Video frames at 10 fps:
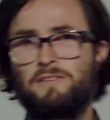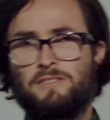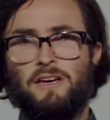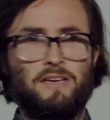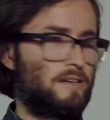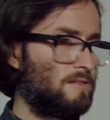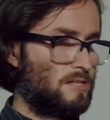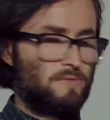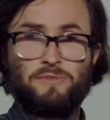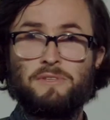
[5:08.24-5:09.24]
I can
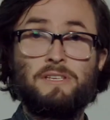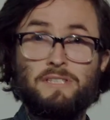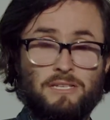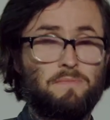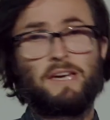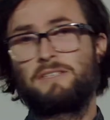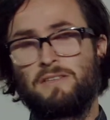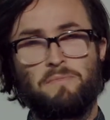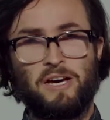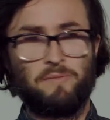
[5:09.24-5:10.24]
jump from the index page, the
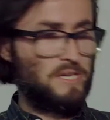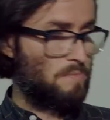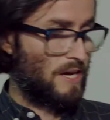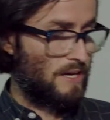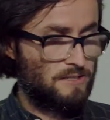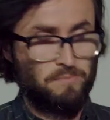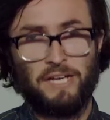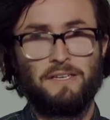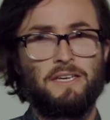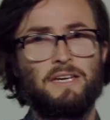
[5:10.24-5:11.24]
about me page, and
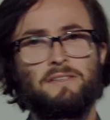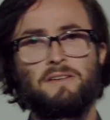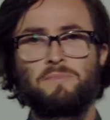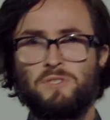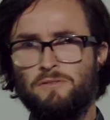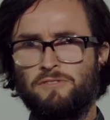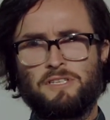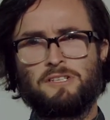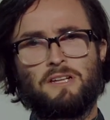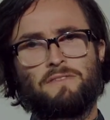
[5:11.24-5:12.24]
back again, and
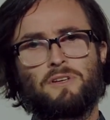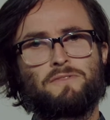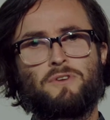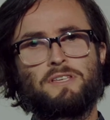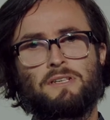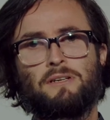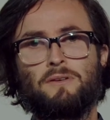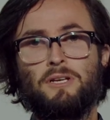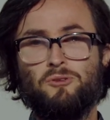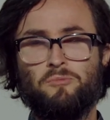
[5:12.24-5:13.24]
I've kind of created a little
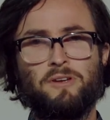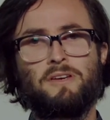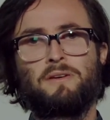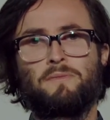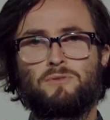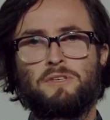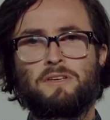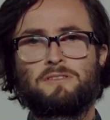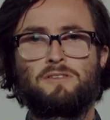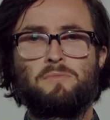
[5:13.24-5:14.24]
loop between
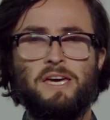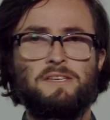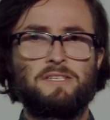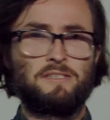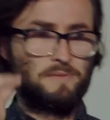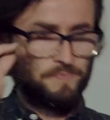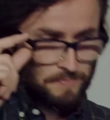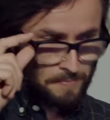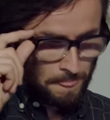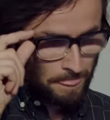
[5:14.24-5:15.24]
those two pages.
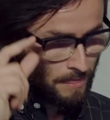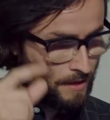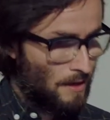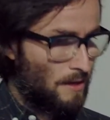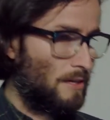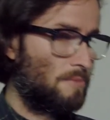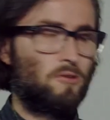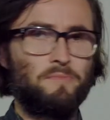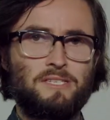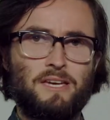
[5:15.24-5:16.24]
Now the
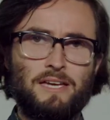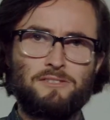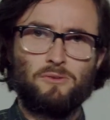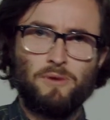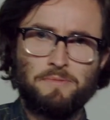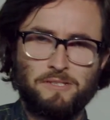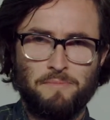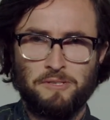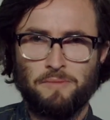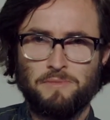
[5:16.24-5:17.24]
problem is that as your website
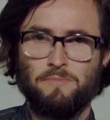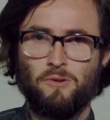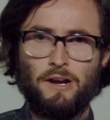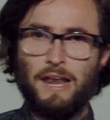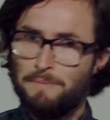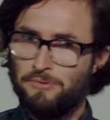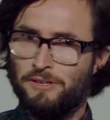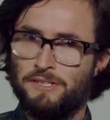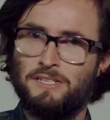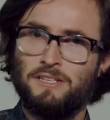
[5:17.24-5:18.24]
becomes more
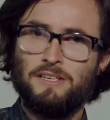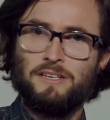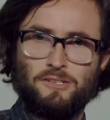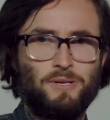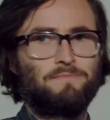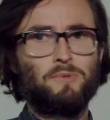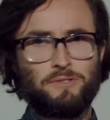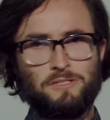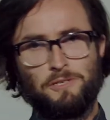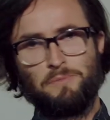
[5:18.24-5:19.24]
elaborate, you have more
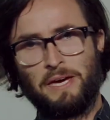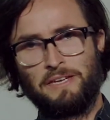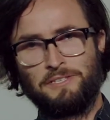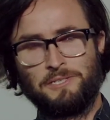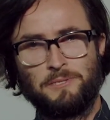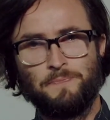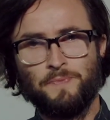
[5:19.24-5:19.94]
than two pages.